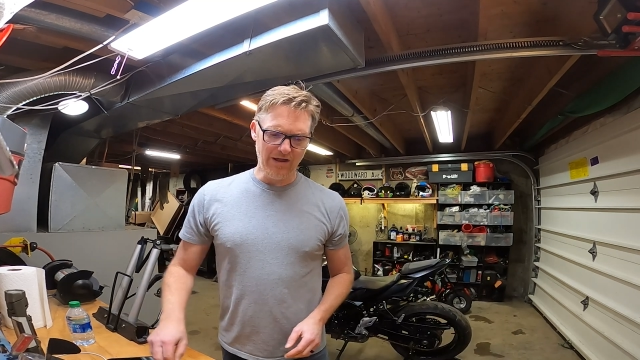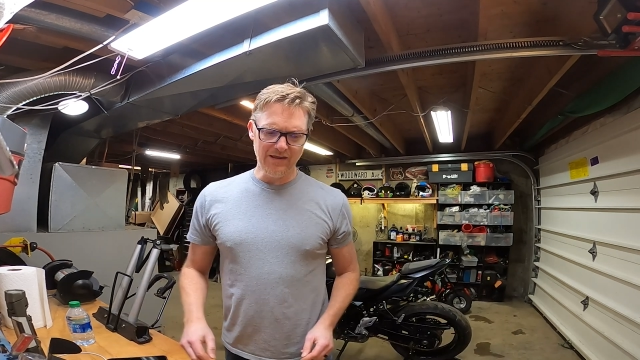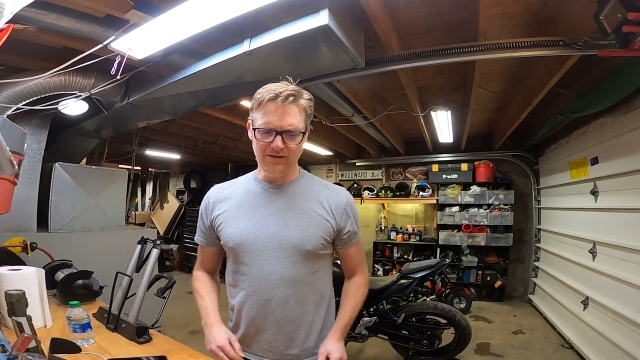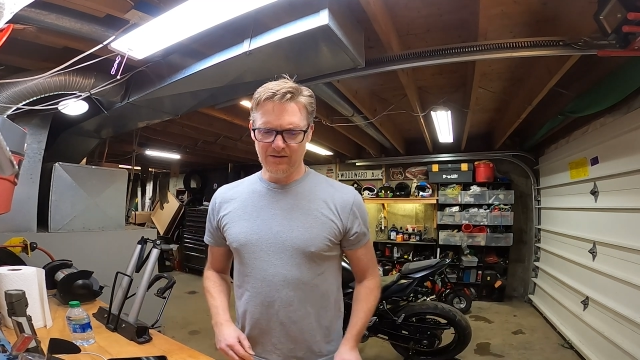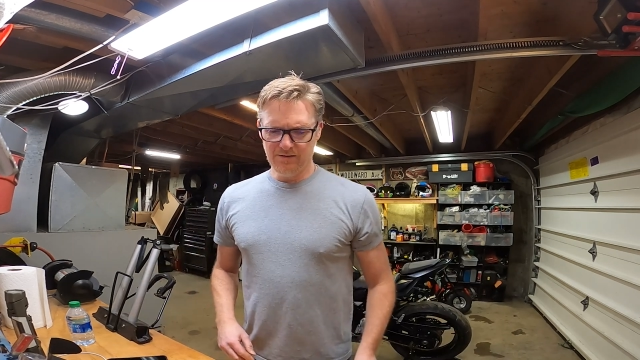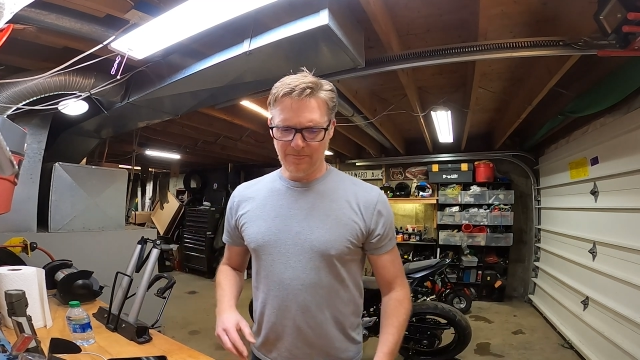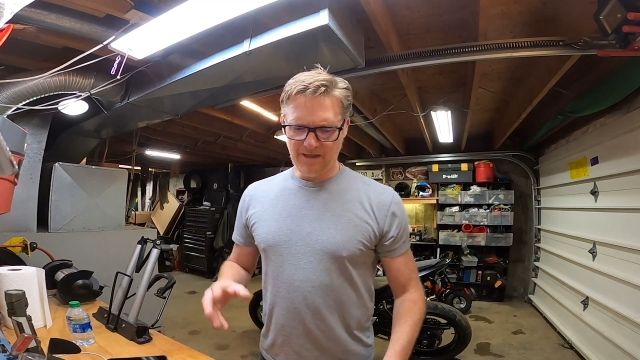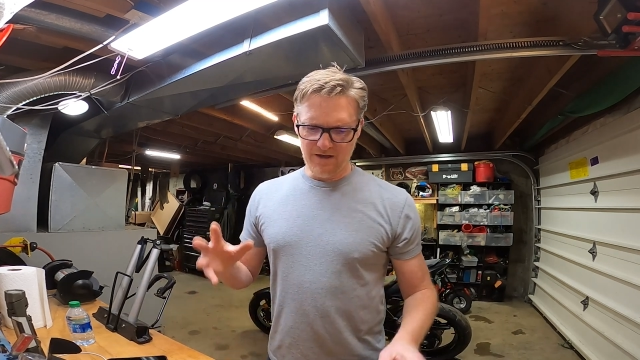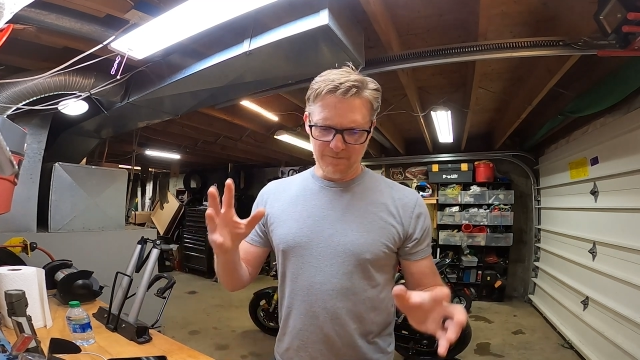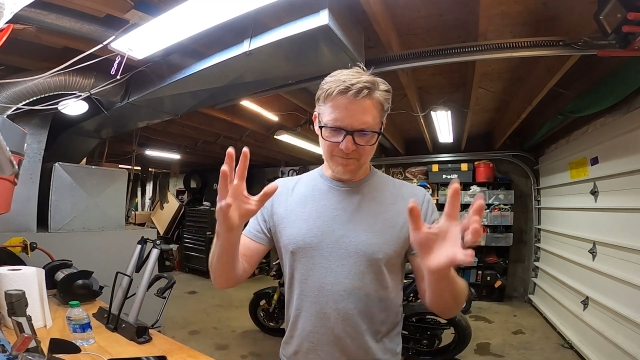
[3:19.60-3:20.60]
way,
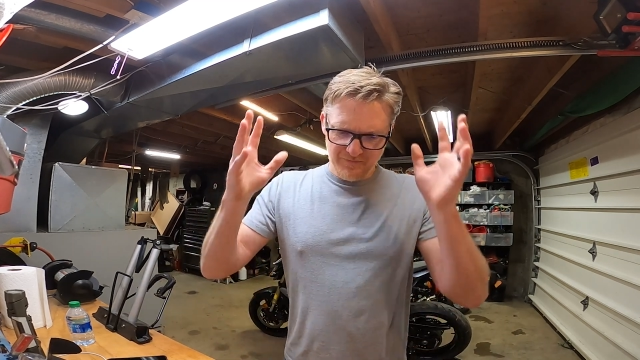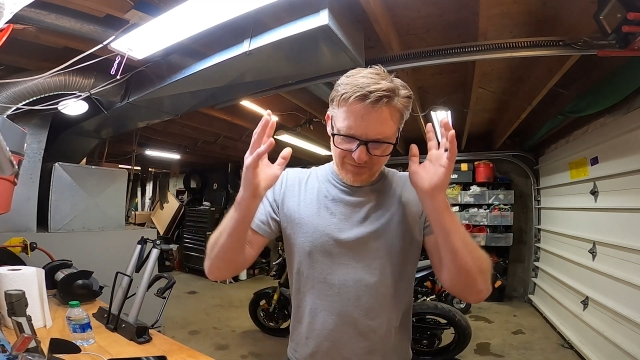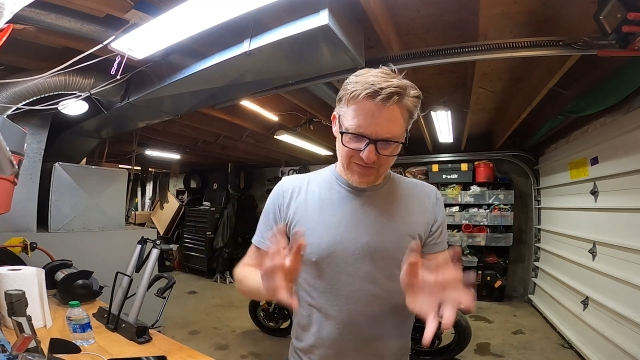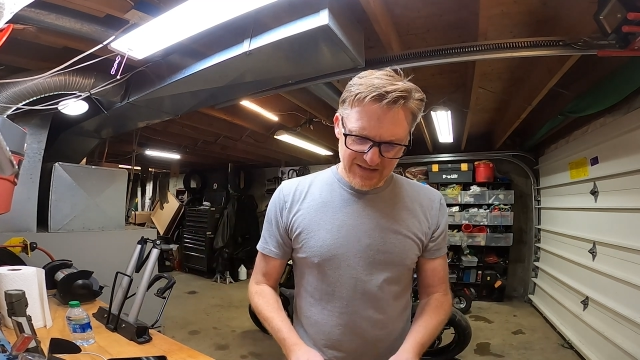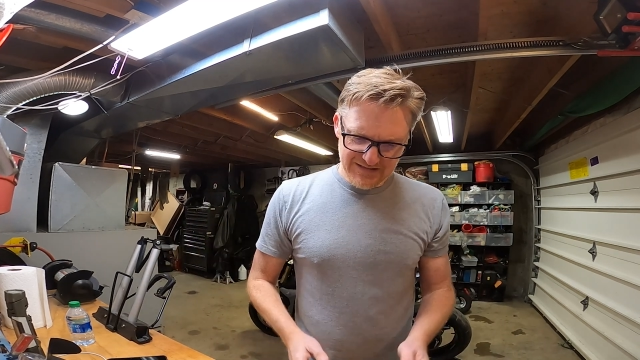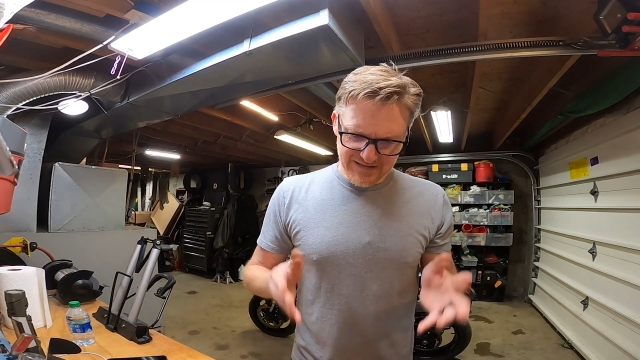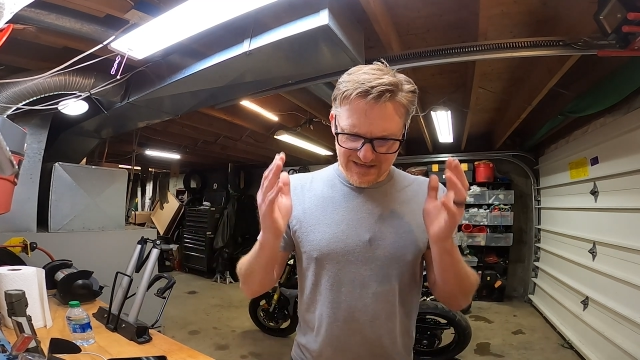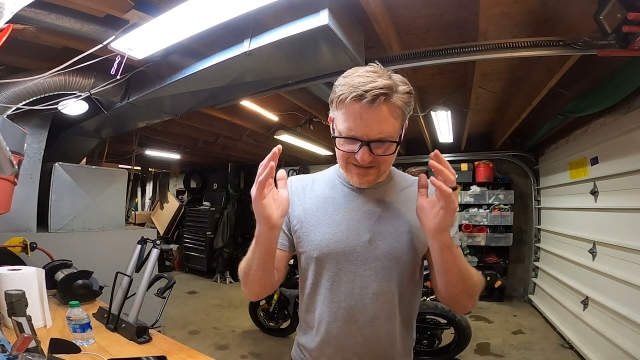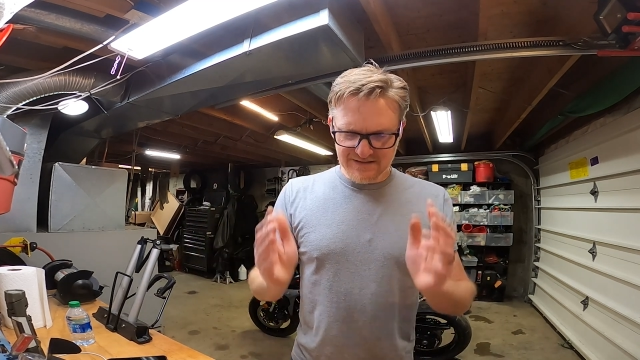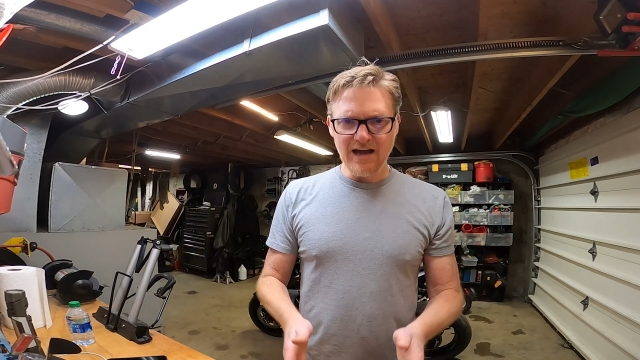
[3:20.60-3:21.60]
um, this
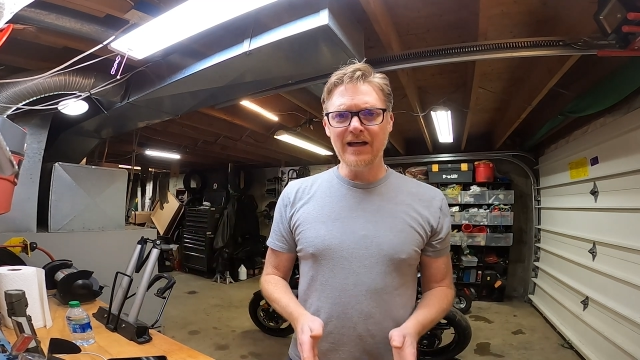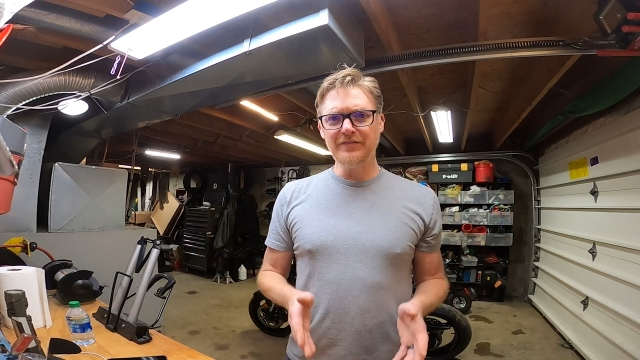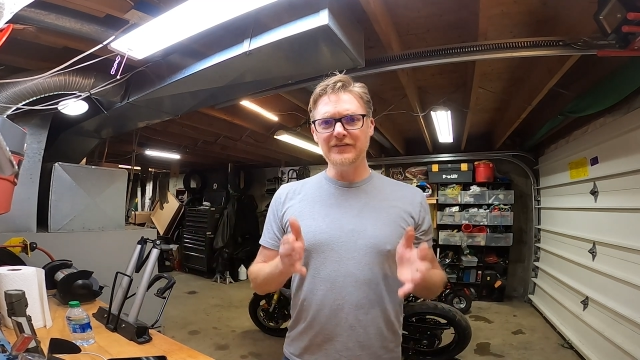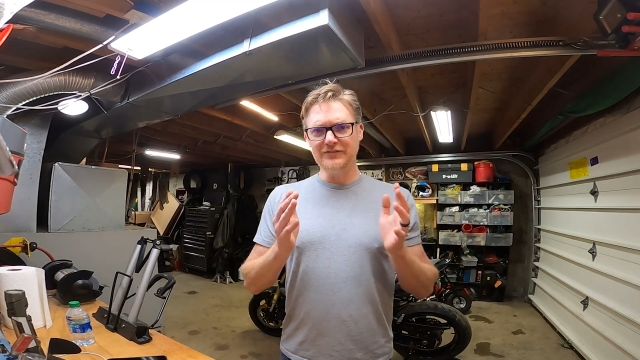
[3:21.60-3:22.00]
is not the